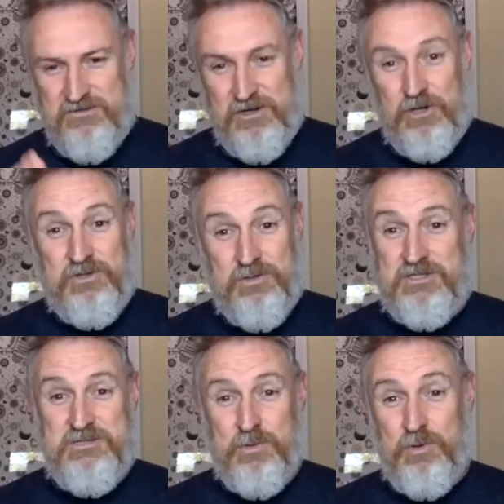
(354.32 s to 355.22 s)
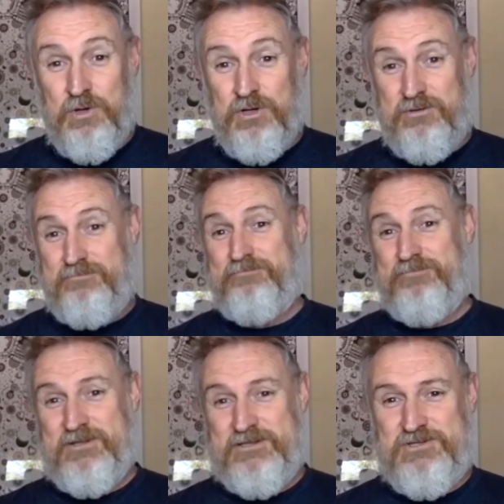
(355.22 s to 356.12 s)
you're not doing sport,
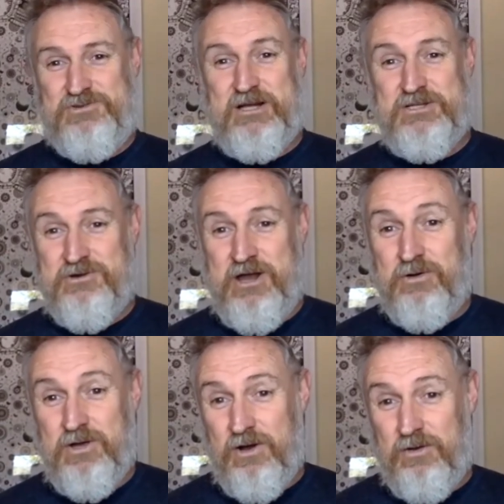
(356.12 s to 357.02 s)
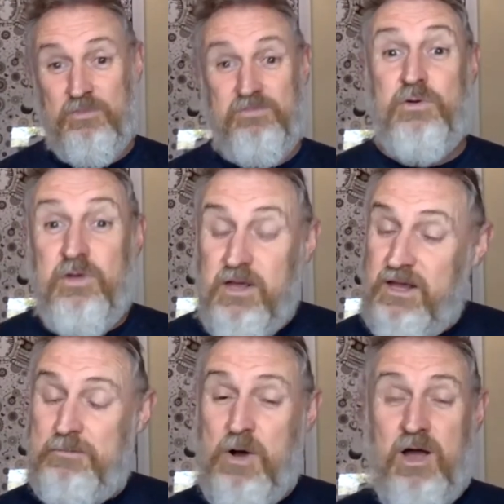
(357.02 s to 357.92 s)
drugs or alcohol or food.
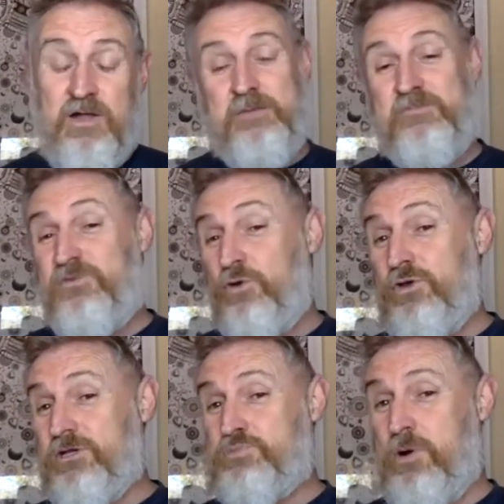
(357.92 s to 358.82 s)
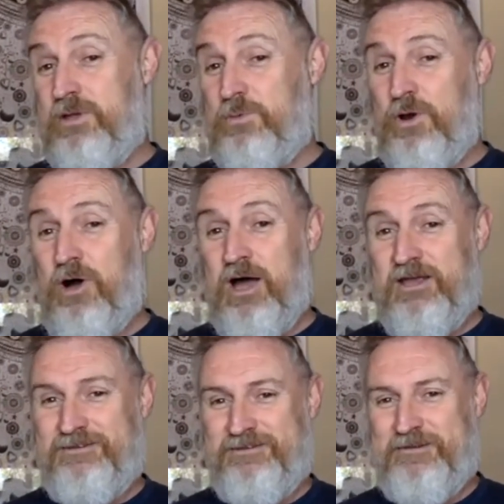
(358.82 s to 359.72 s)
I think food is probably where
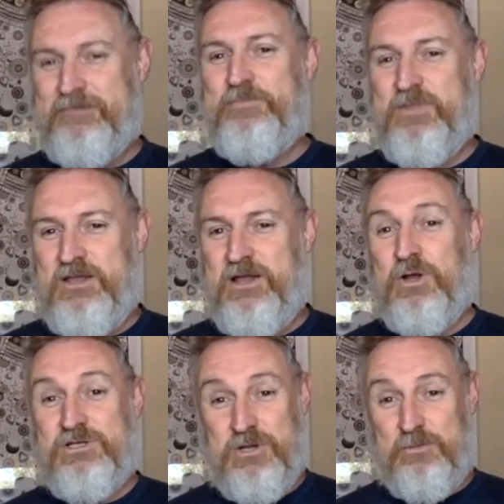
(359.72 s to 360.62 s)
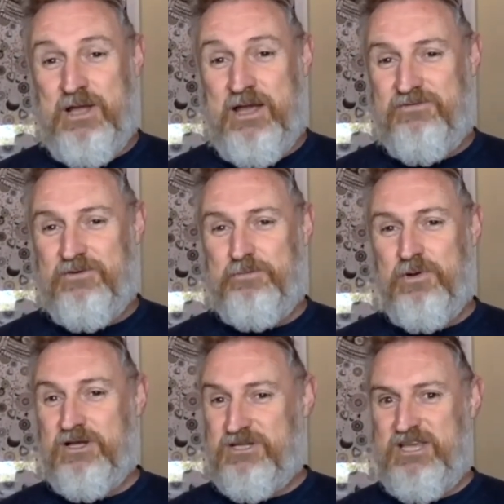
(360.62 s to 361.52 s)
you know, when I stopped playing
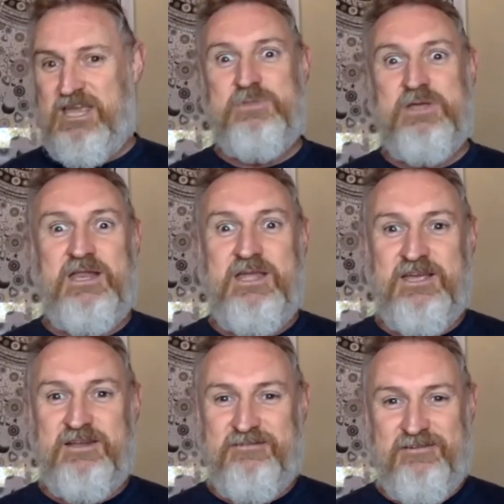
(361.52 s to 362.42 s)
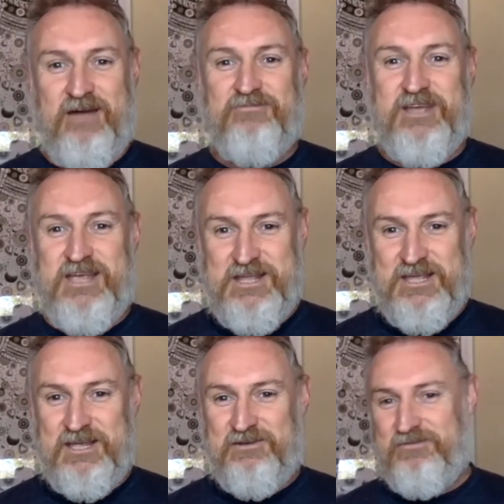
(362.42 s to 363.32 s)
football, I just kept eating and loved
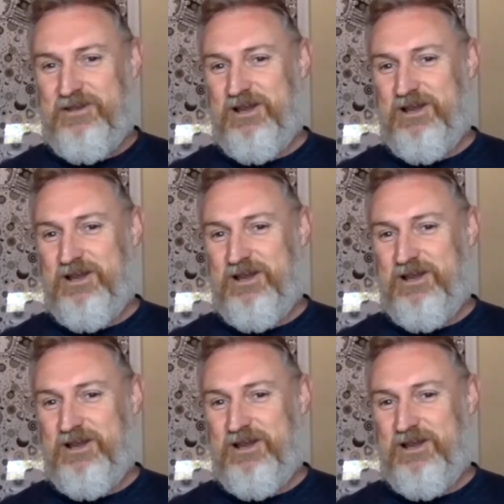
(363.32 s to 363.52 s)
eating. And, you